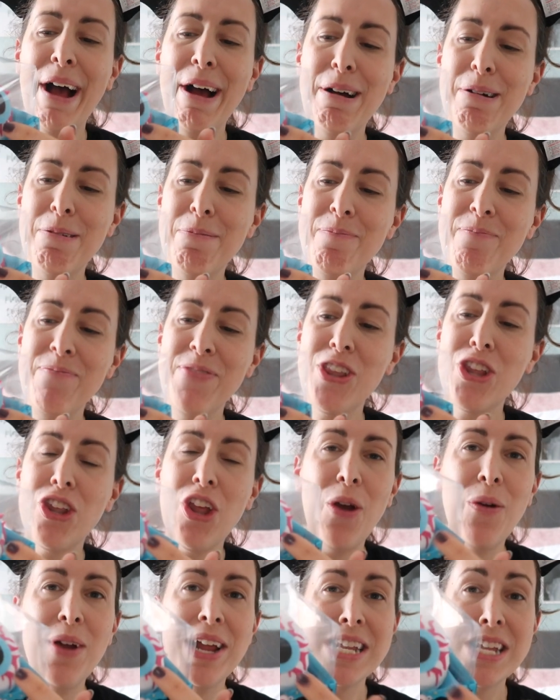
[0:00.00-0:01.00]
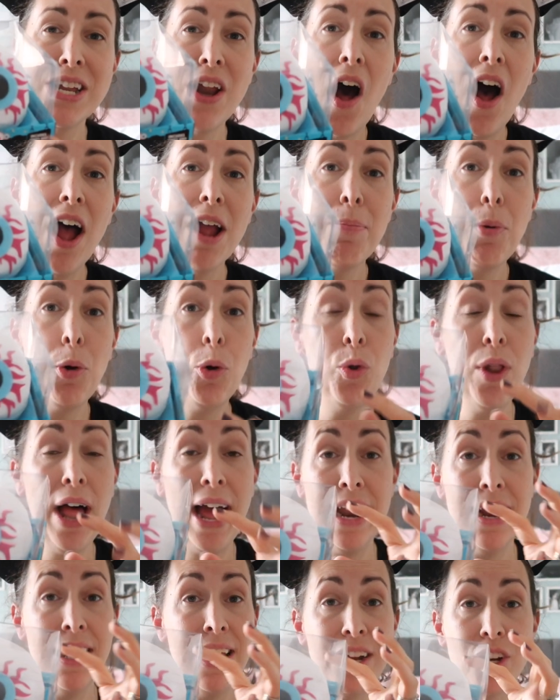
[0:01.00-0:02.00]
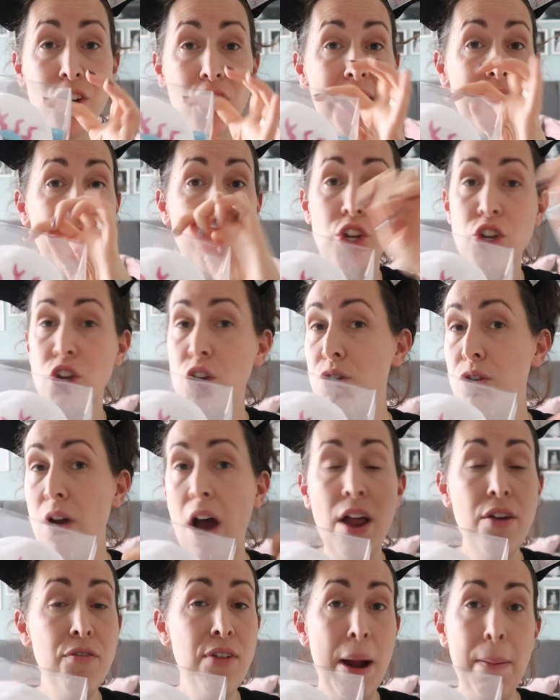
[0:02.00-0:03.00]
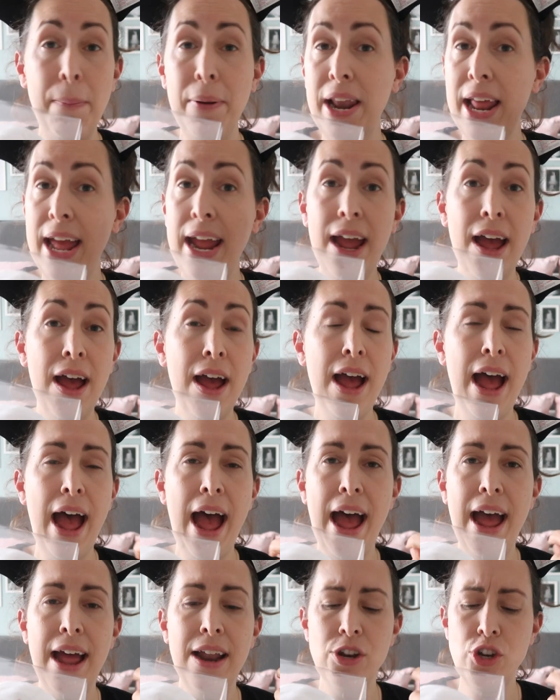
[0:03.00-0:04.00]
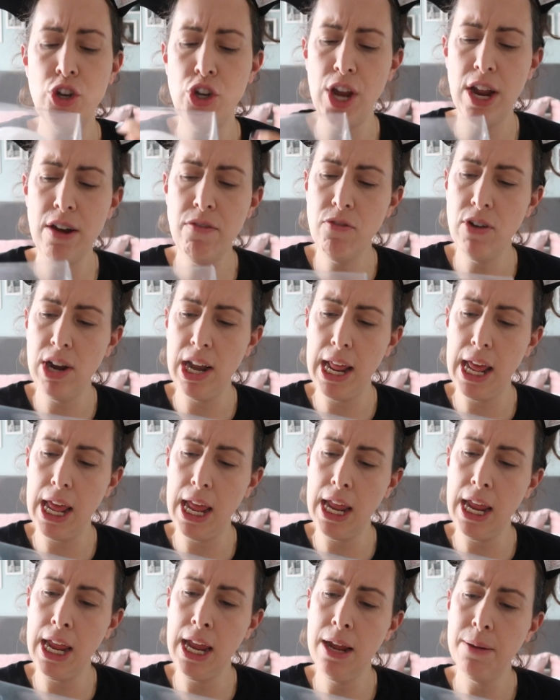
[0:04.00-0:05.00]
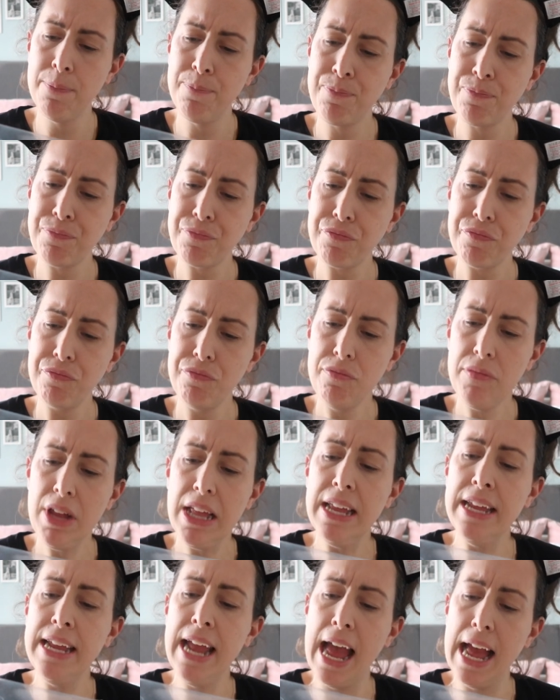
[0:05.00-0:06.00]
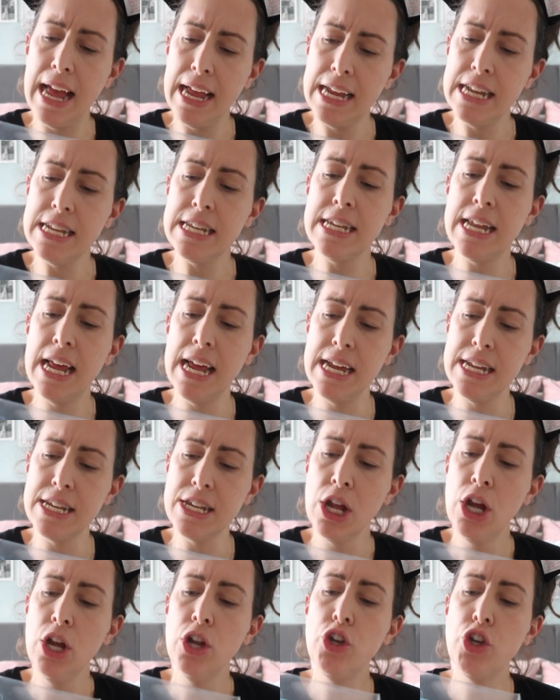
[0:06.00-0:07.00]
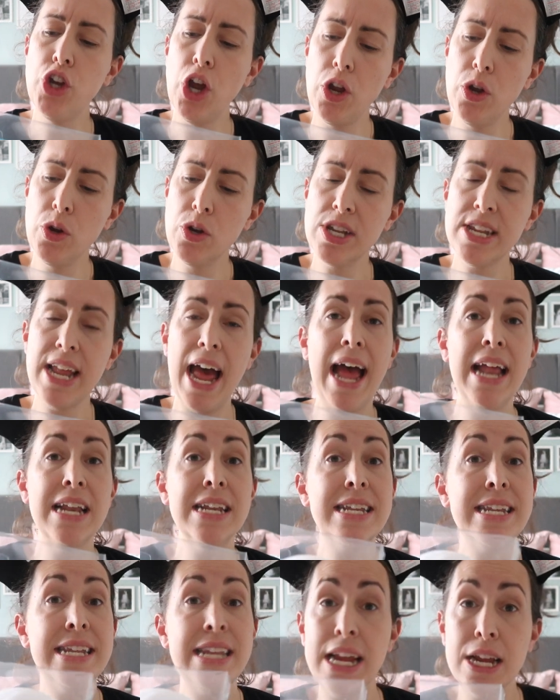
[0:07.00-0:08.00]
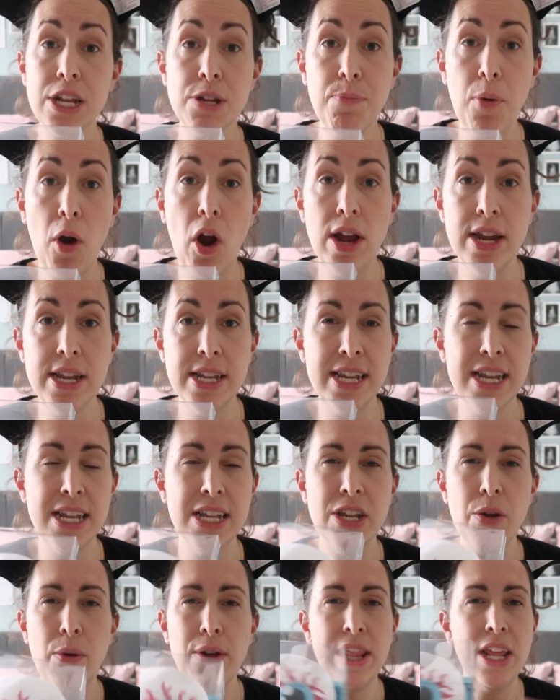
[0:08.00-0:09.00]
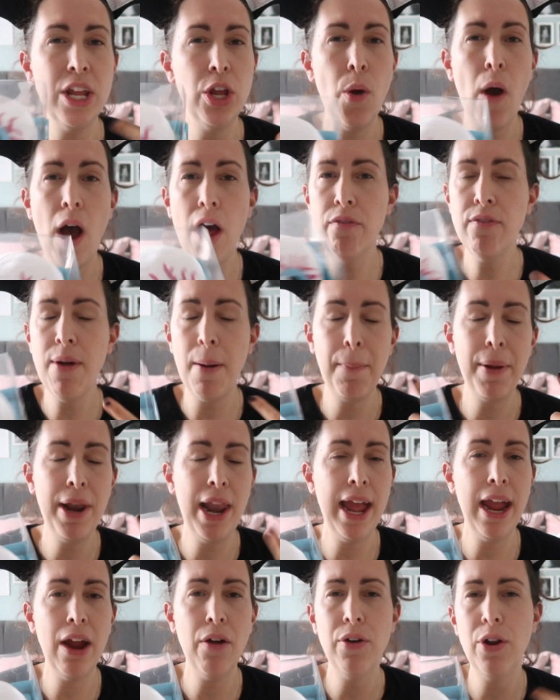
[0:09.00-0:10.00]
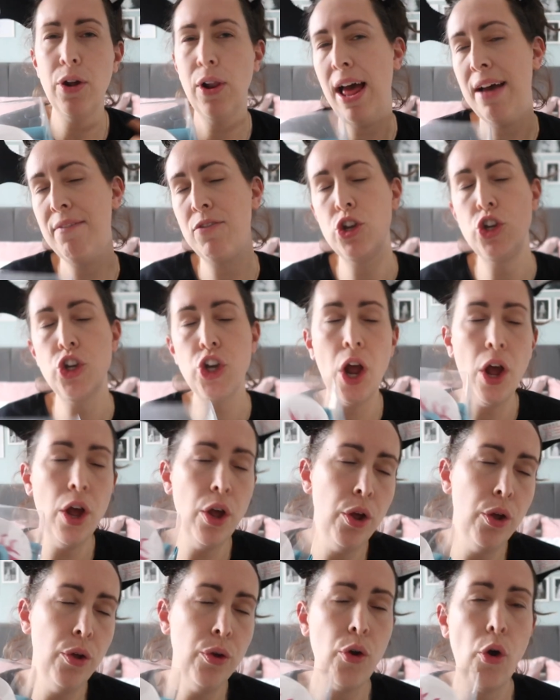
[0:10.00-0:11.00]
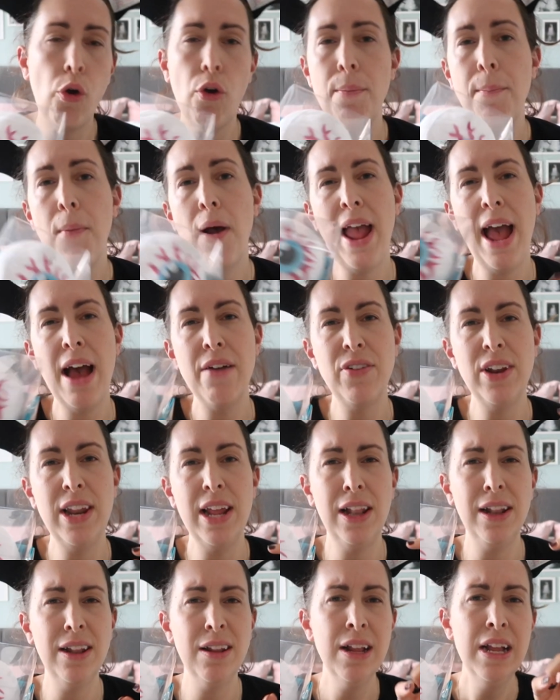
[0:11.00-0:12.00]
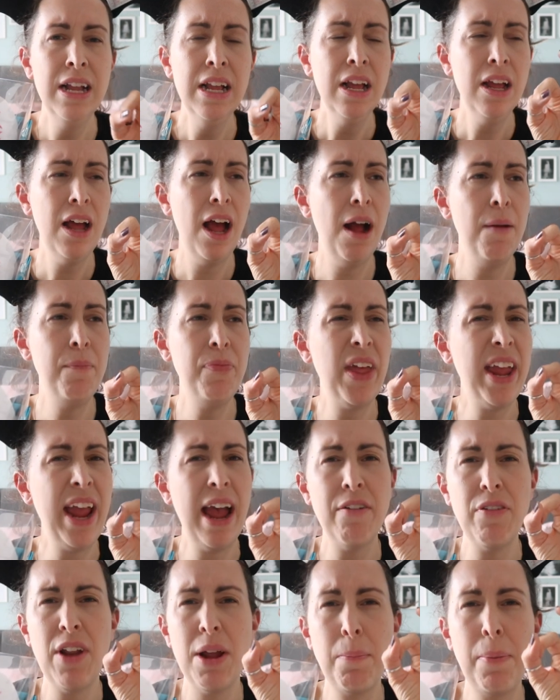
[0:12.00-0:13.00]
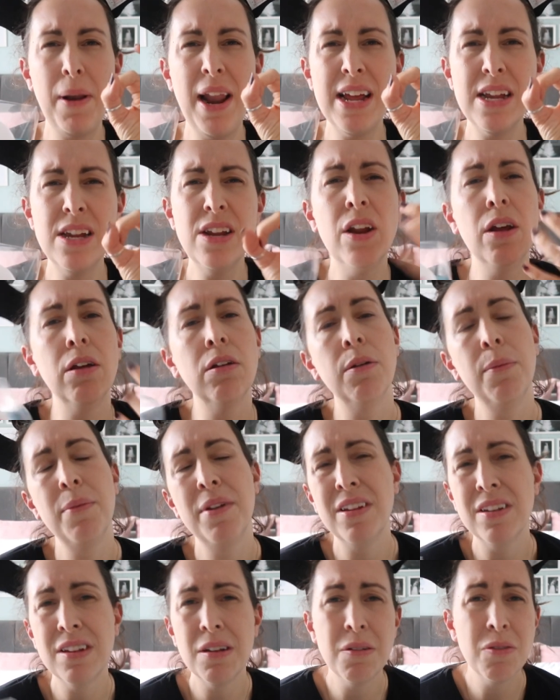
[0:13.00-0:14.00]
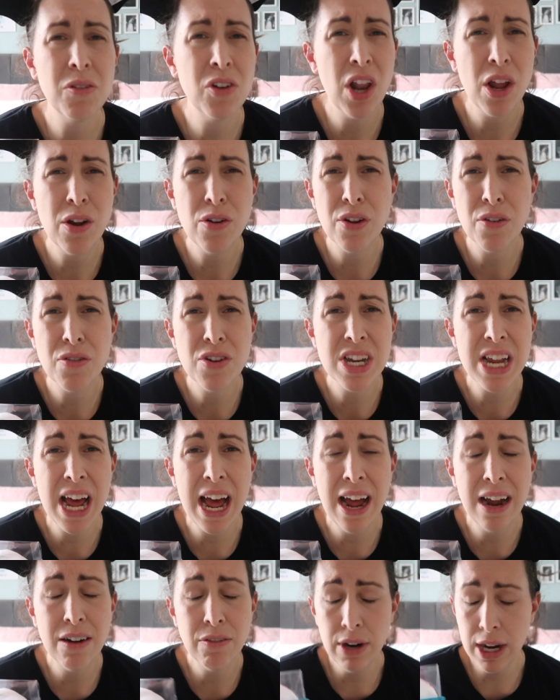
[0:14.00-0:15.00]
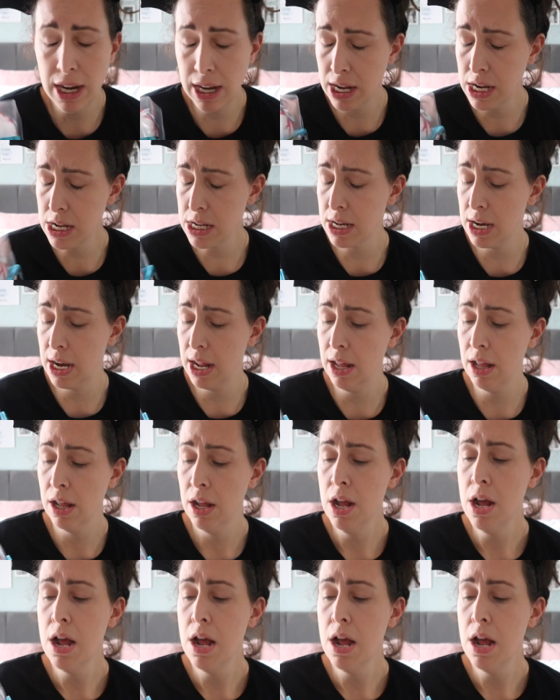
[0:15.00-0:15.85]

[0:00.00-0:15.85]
Um, so it's an eyeball and literally just you unwrap a layer and generally yeah, it says jokes and six prizes. So I think you unwrap a layer and it'll have a joke or it might have a little, um, they have like, pla you know, I mean, it's a load of tat really, isn't it?